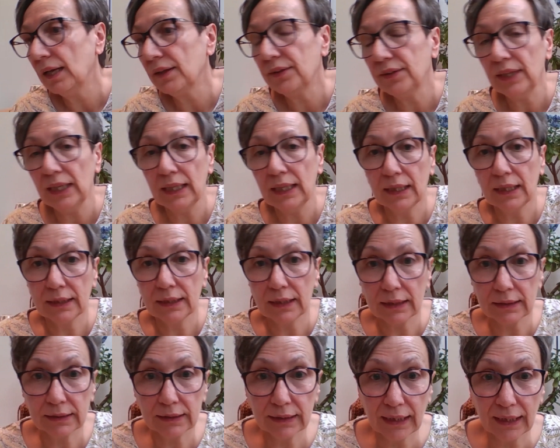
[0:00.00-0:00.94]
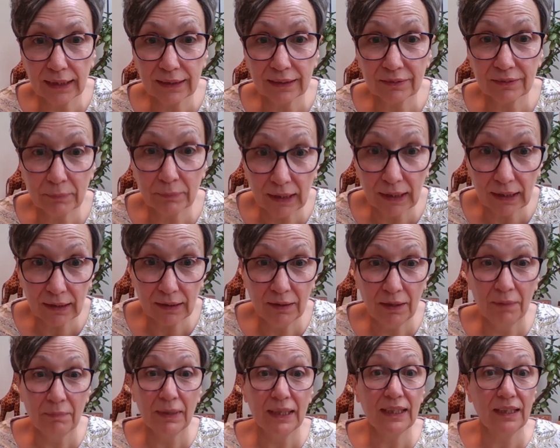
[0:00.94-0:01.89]
think that's the end of my
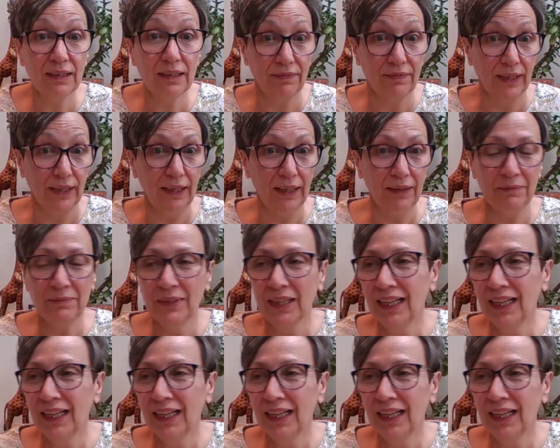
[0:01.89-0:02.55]
Nivea.